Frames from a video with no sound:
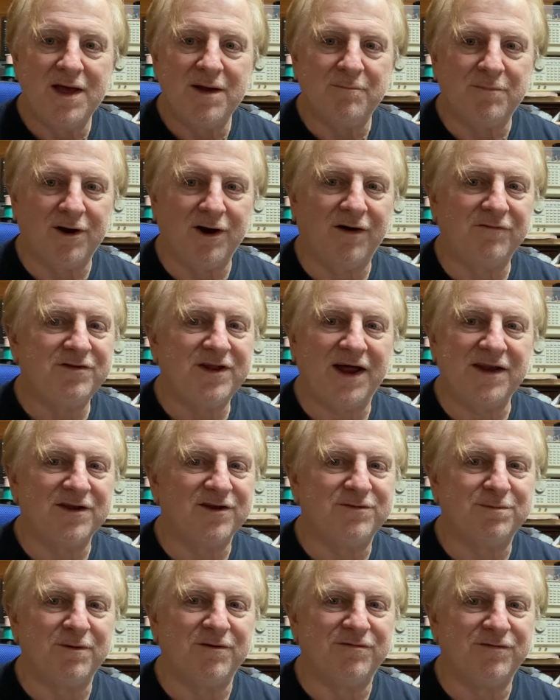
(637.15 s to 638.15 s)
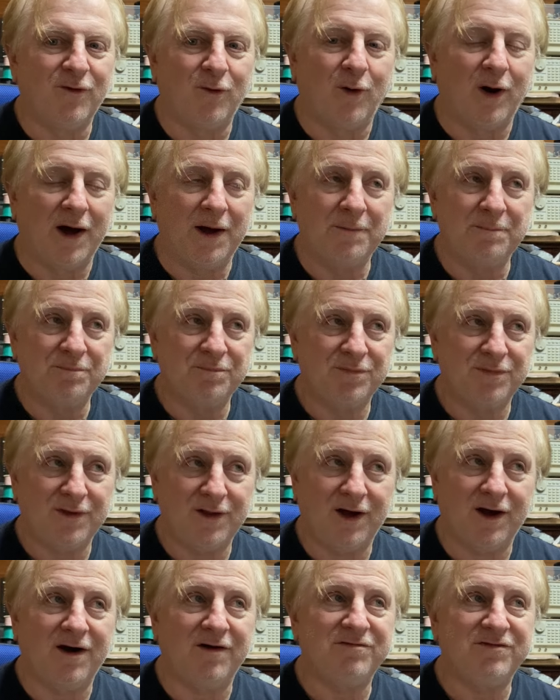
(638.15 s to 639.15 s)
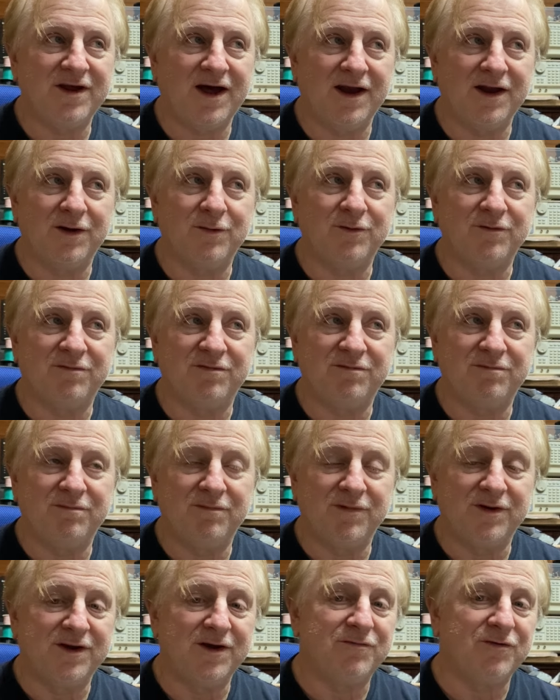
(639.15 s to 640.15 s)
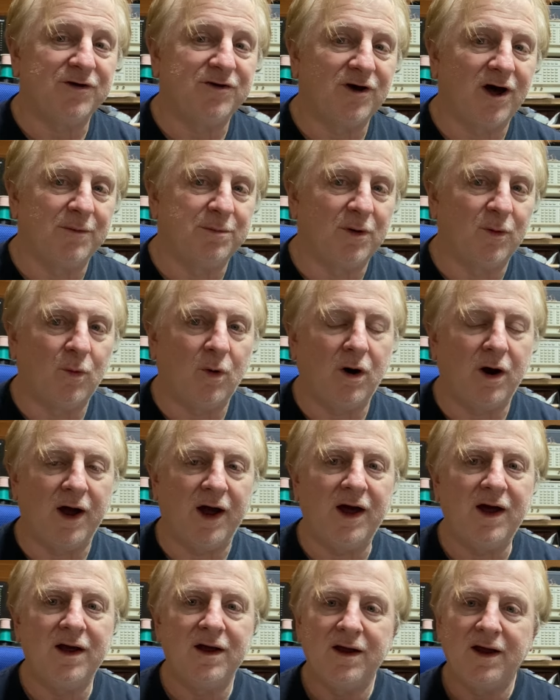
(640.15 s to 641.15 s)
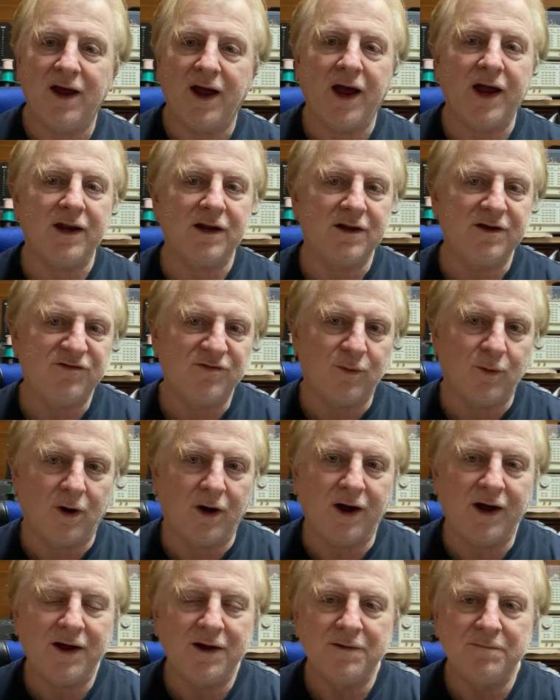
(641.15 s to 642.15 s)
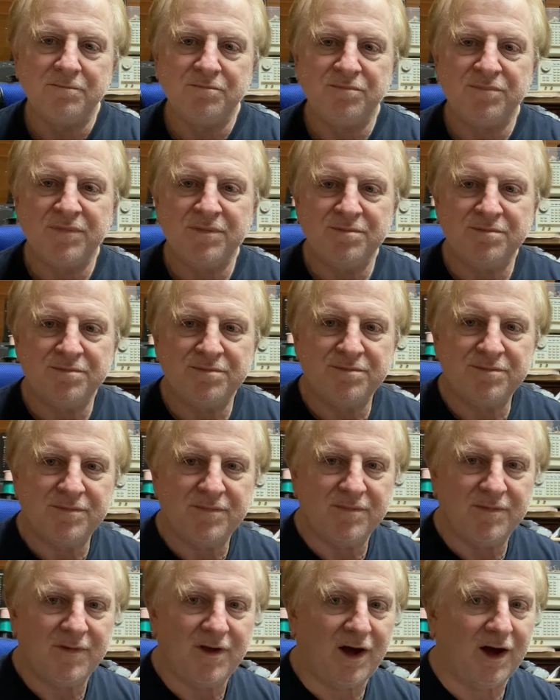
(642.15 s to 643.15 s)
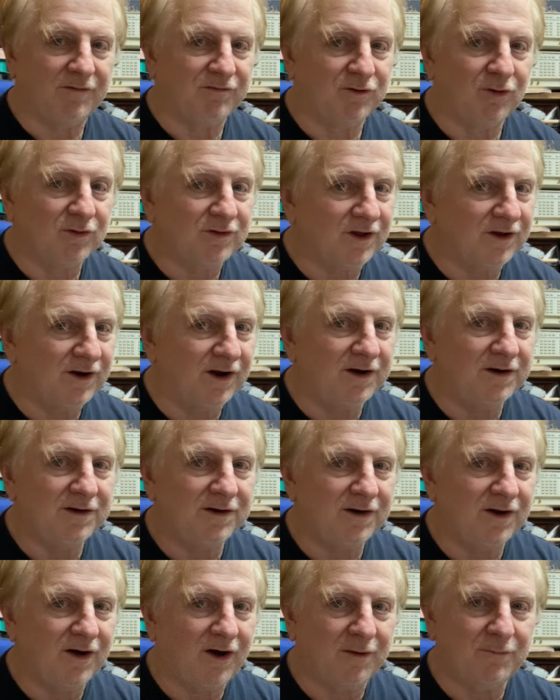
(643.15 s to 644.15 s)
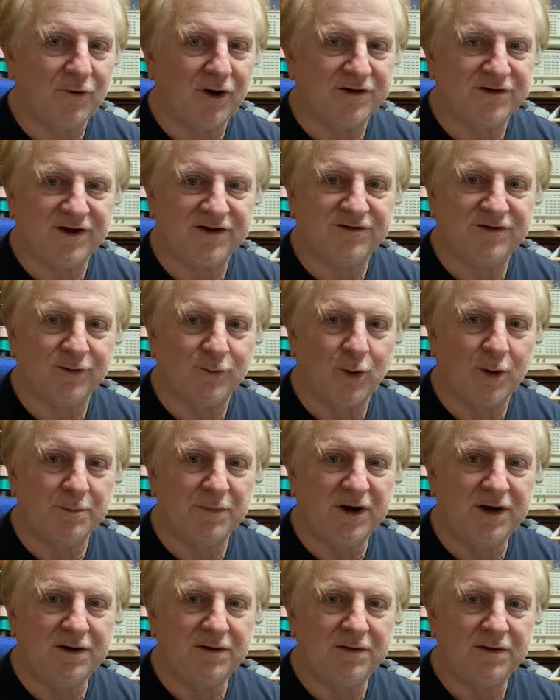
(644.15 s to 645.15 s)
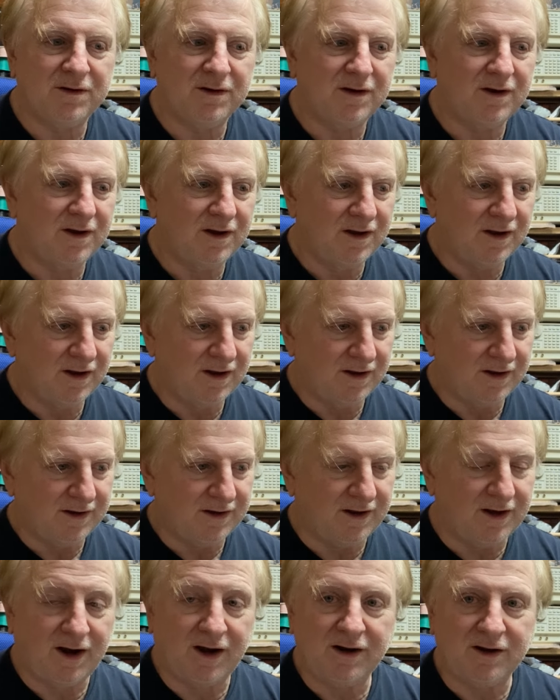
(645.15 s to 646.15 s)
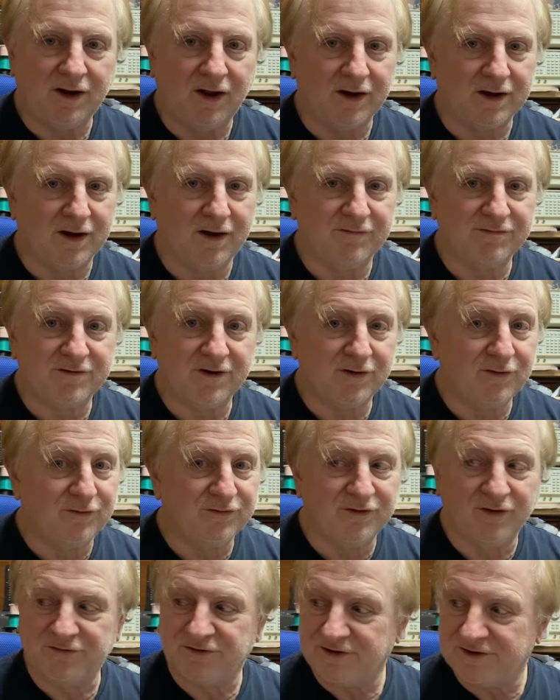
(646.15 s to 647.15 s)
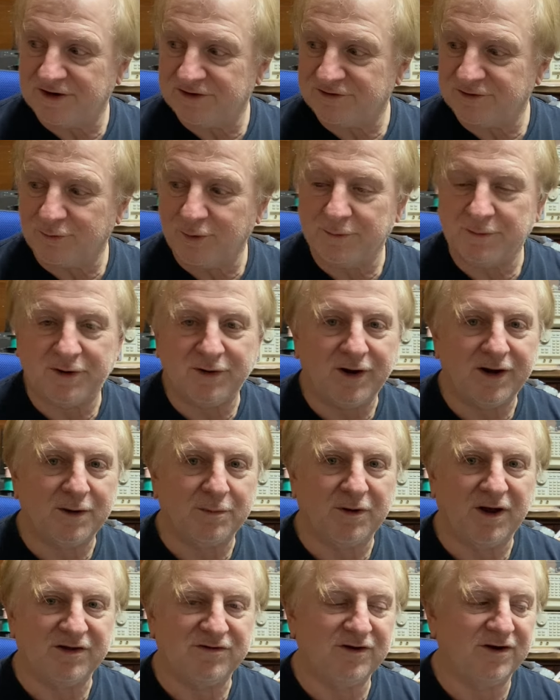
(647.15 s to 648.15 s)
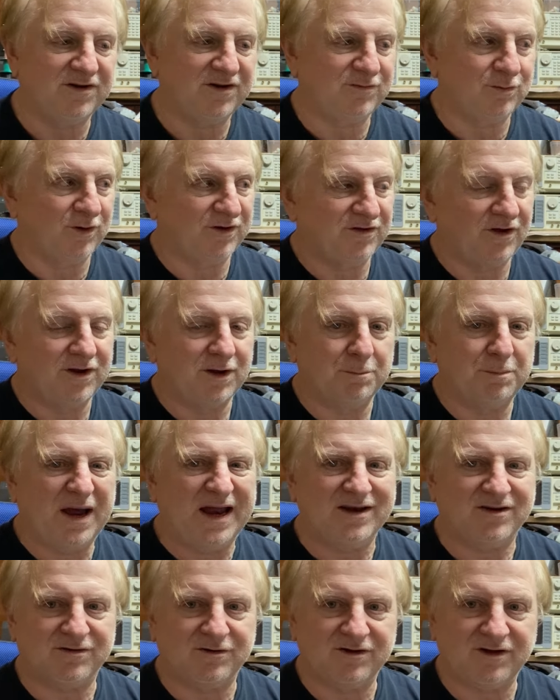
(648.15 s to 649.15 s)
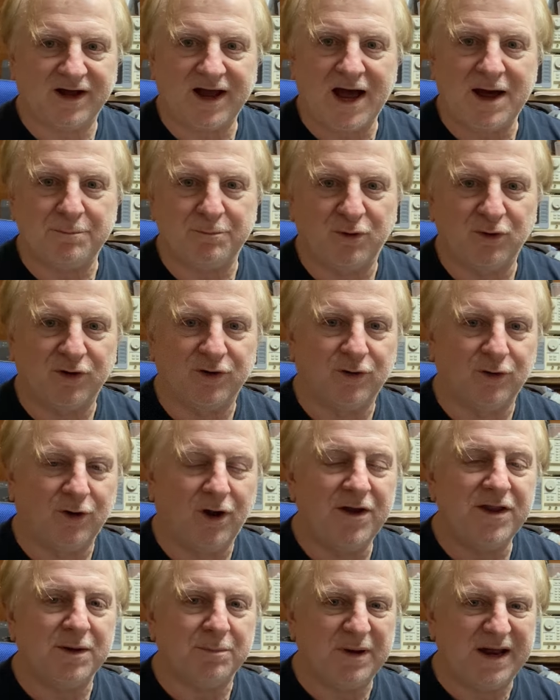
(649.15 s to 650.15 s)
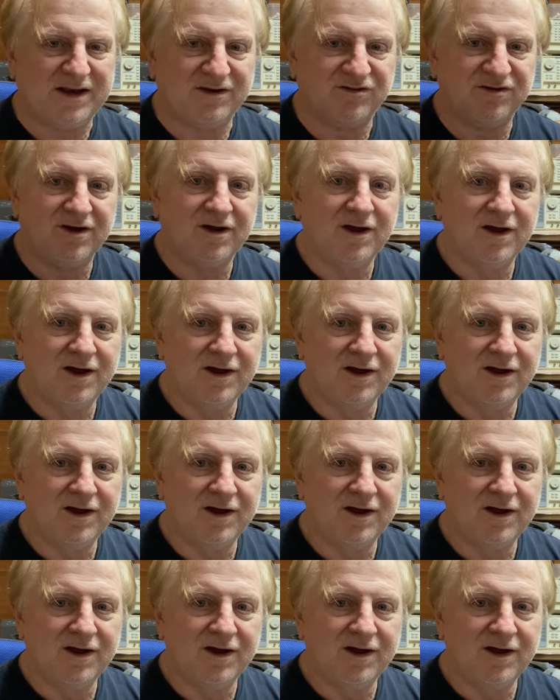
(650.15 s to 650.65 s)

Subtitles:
But I've done this before. I've done it with different type of wire and Litz wire. I've looked at it on my test equipment. Like I've got all sorts of test equipment around the place, not just what's on the bench, because I can't put it all on the bench.